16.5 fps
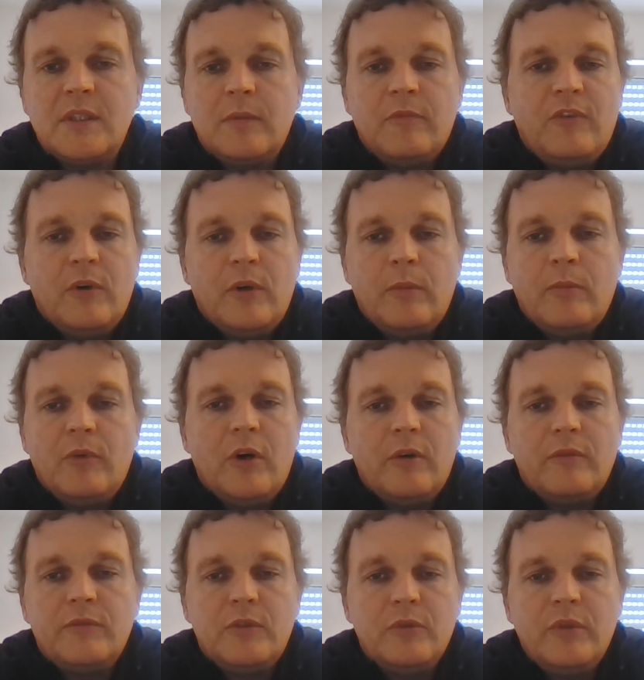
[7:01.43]
some form
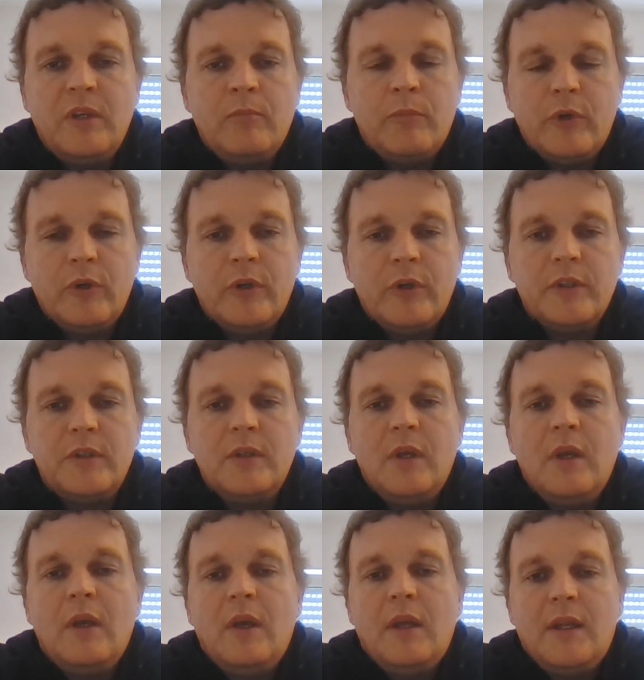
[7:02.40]
of doing both,
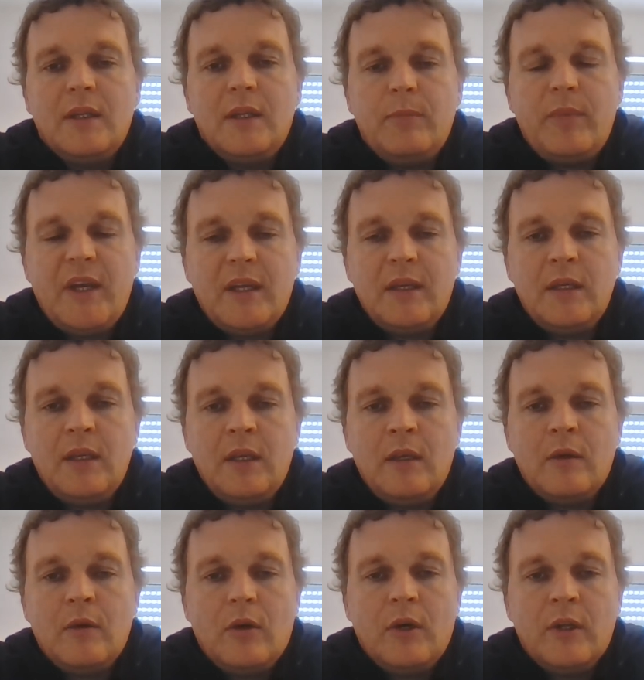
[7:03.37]

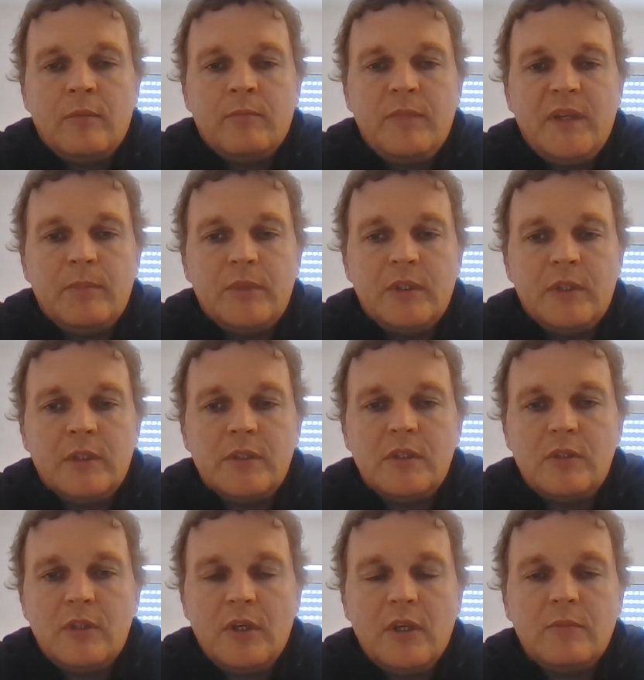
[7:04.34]
depending on people's
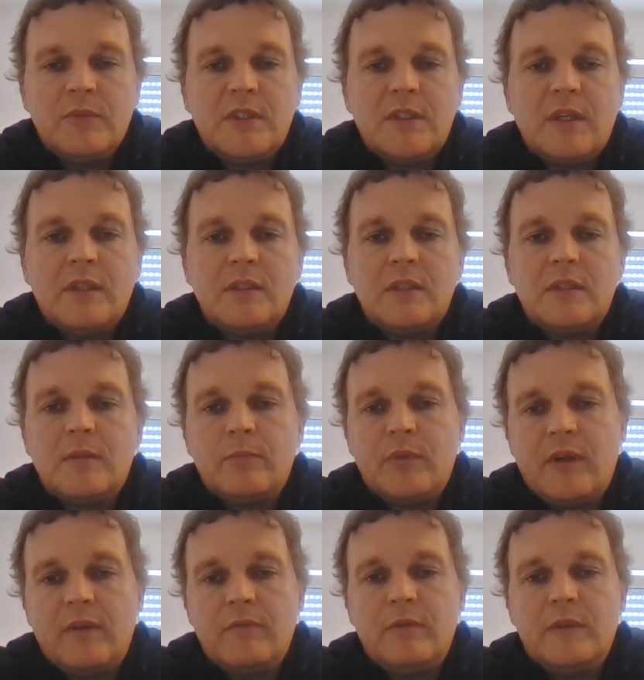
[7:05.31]
circumstances and
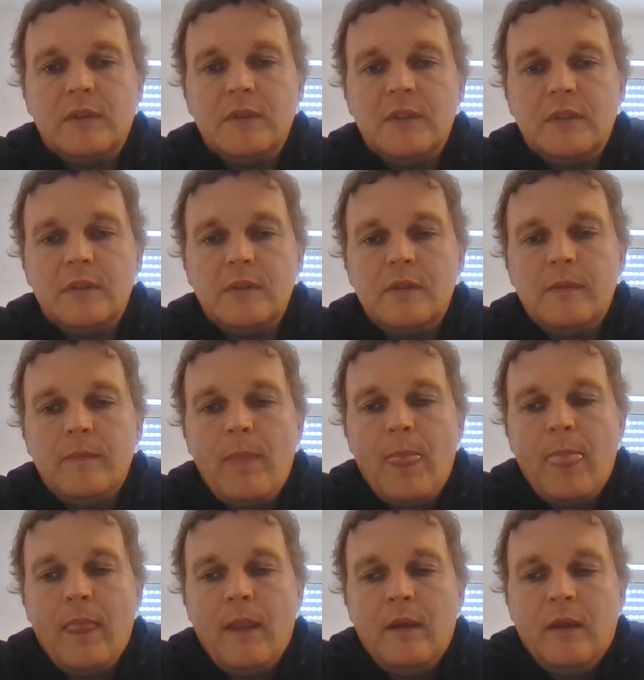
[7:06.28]
preferences?
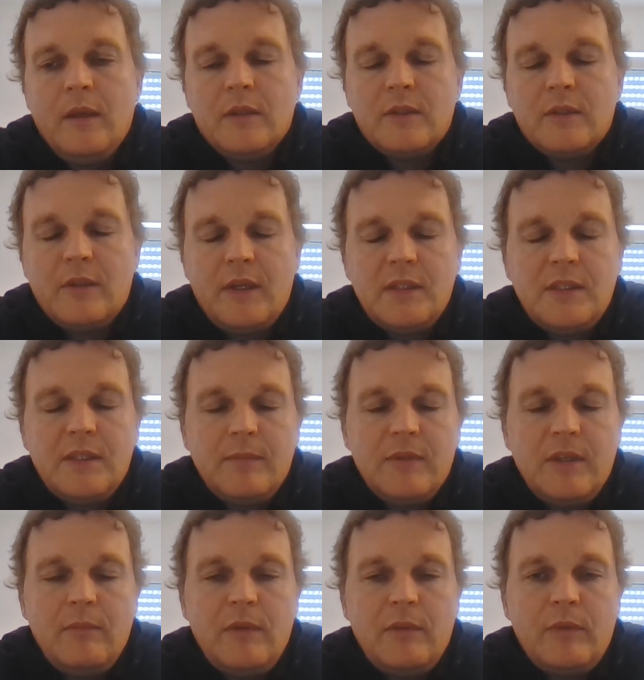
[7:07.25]
So that's
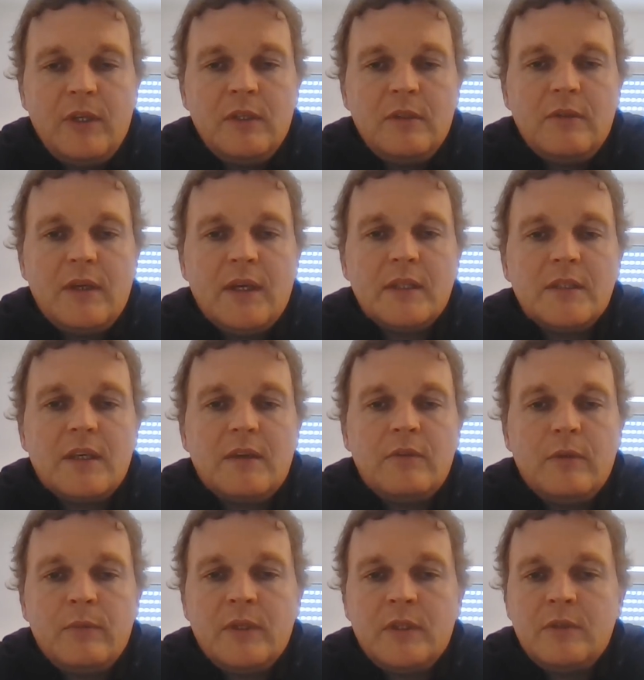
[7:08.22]
something we wanted to ask
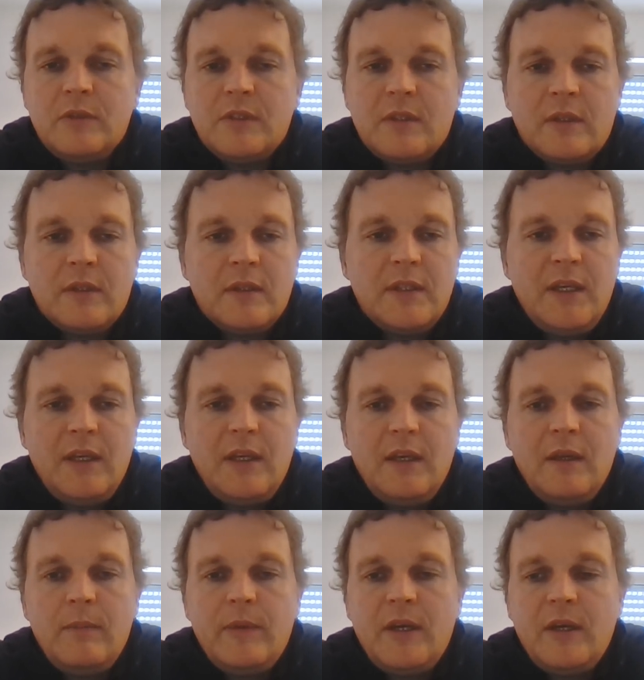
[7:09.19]
everyone to start
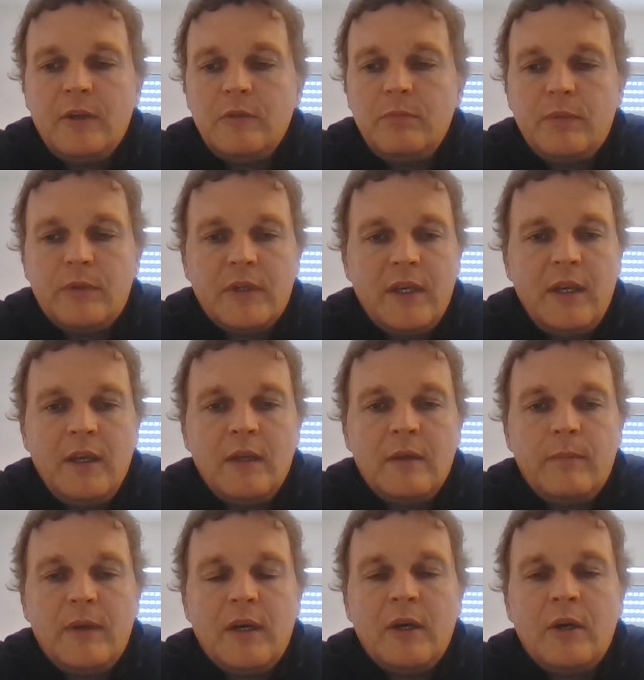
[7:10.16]
thinking about, praying
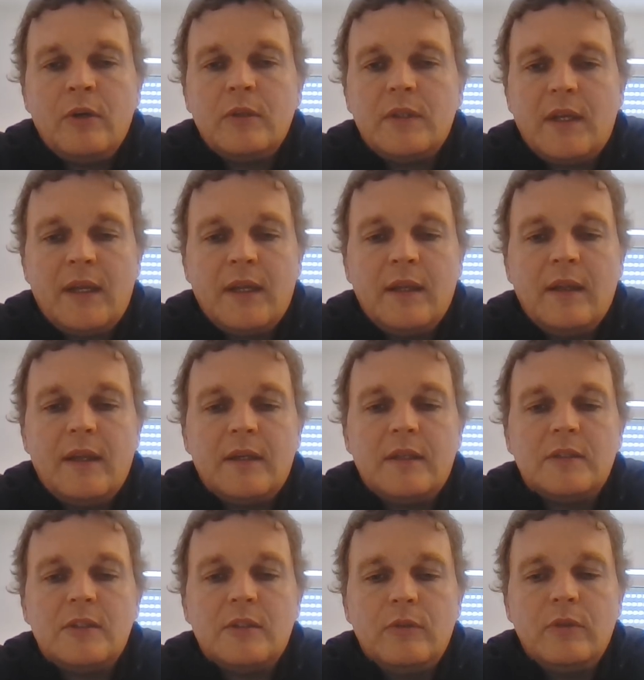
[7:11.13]
about, and let
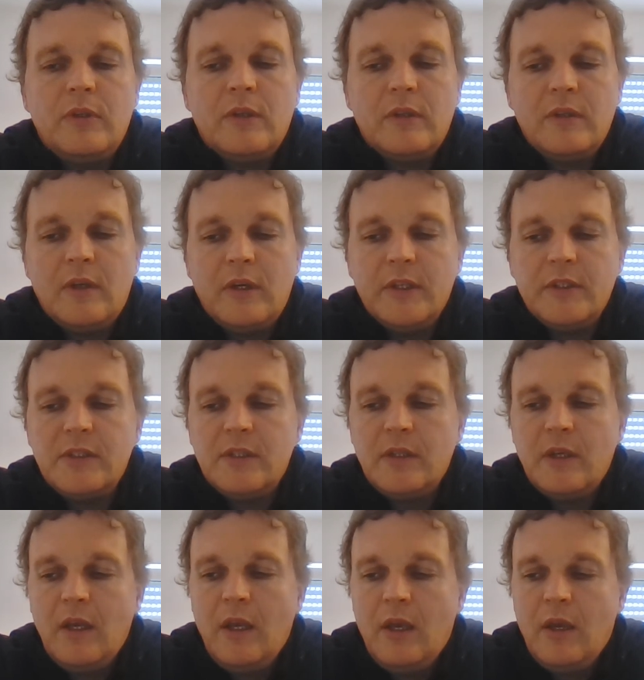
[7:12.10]
us know your thoughts
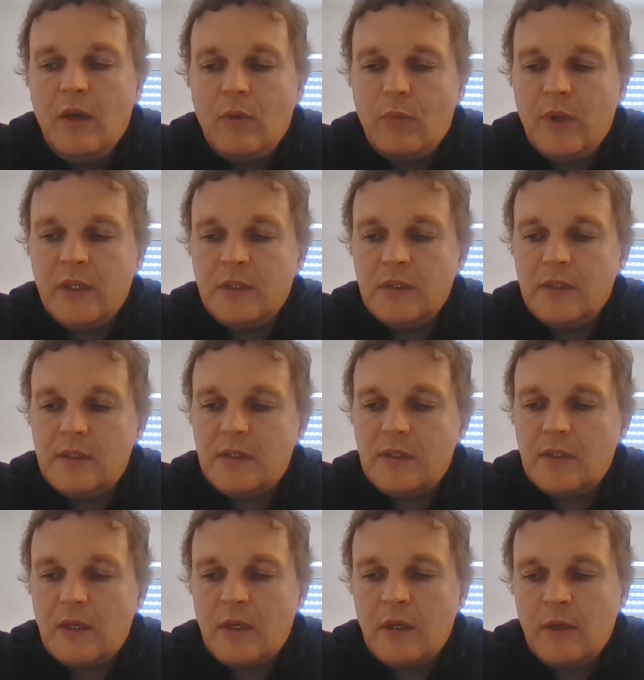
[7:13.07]

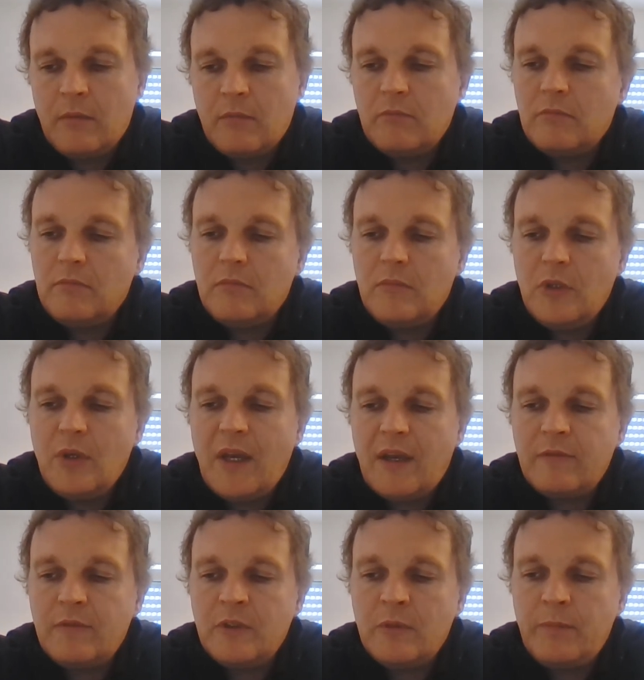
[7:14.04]
once you
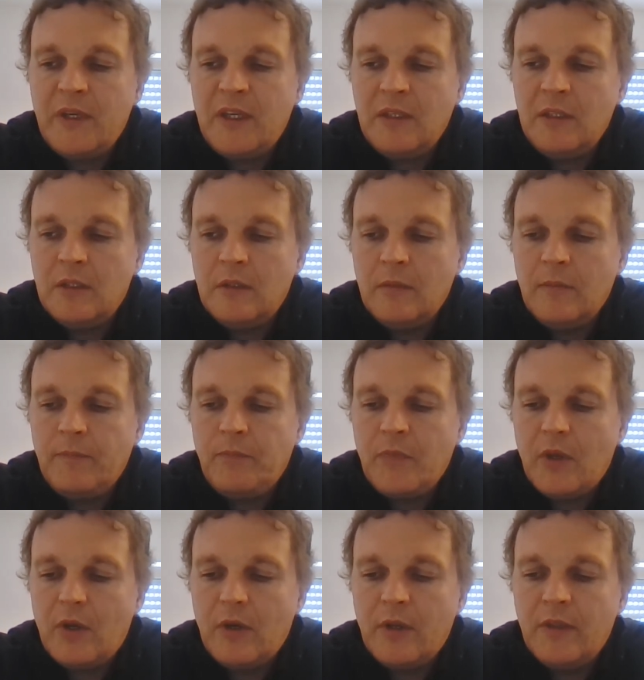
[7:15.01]
have an opinion
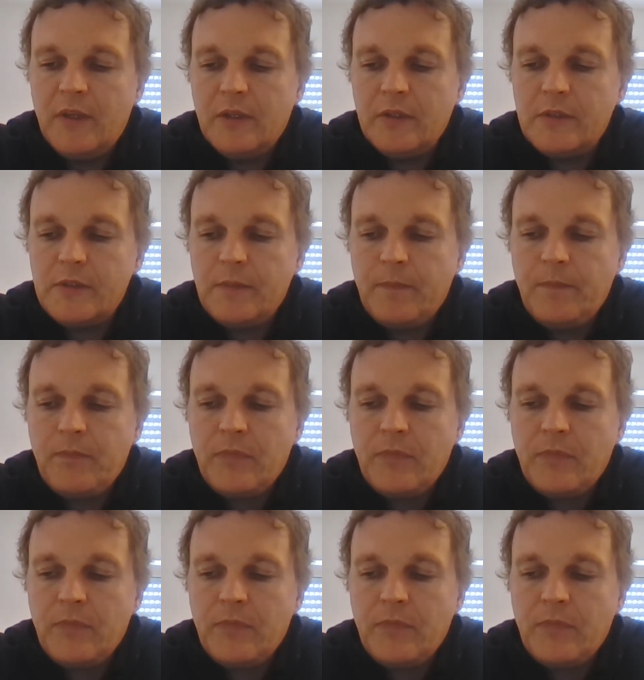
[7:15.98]
on this.